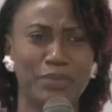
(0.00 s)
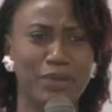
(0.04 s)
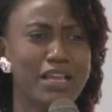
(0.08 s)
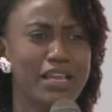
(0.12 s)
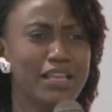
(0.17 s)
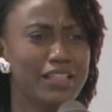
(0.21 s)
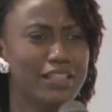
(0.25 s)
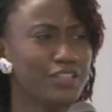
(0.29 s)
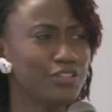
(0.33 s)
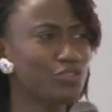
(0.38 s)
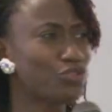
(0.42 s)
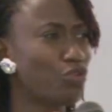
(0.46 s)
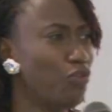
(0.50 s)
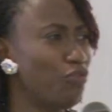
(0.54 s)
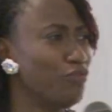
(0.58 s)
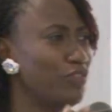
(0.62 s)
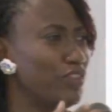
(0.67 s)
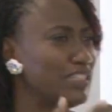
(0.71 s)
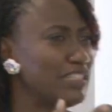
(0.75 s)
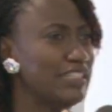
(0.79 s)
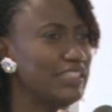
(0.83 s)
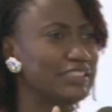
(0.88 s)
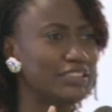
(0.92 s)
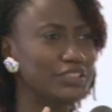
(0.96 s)
This
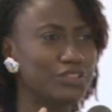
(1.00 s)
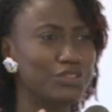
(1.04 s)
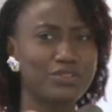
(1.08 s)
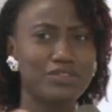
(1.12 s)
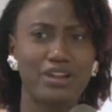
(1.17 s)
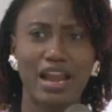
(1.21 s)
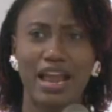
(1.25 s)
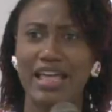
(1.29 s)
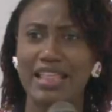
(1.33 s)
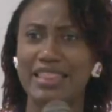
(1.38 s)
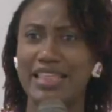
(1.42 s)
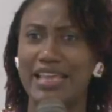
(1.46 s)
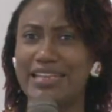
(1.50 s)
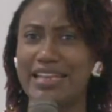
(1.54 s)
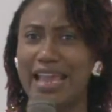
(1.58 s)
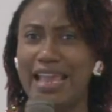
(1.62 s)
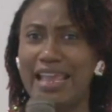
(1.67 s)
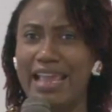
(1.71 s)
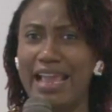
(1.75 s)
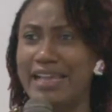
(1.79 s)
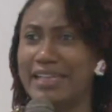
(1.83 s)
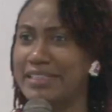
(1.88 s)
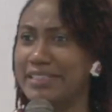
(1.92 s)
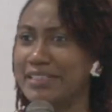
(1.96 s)
conversation, cry, that I
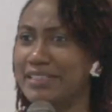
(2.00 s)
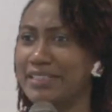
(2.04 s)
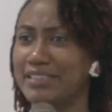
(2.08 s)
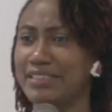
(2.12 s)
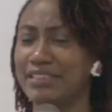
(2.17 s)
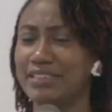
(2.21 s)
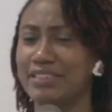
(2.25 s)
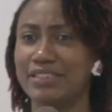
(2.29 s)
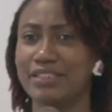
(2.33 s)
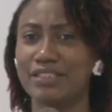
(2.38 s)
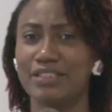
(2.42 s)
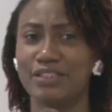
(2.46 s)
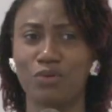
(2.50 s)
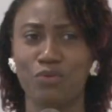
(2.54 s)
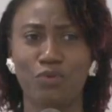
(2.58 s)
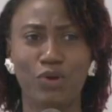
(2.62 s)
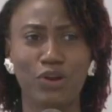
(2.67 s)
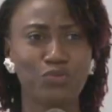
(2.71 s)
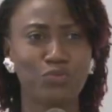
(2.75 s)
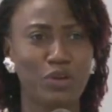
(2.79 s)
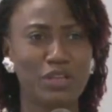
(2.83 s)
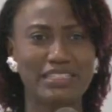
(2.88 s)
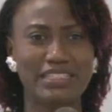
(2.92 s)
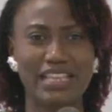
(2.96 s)
had, what
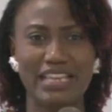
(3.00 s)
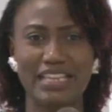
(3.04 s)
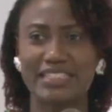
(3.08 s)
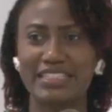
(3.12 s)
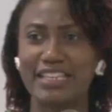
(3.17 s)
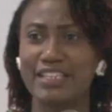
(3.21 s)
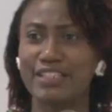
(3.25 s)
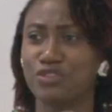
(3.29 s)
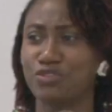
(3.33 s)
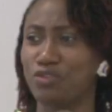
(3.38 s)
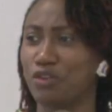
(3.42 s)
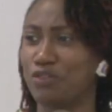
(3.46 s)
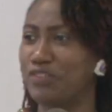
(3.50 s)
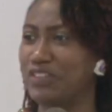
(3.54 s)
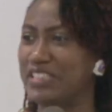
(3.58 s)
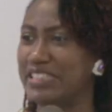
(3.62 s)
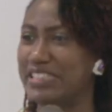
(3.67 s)
was the essence of it?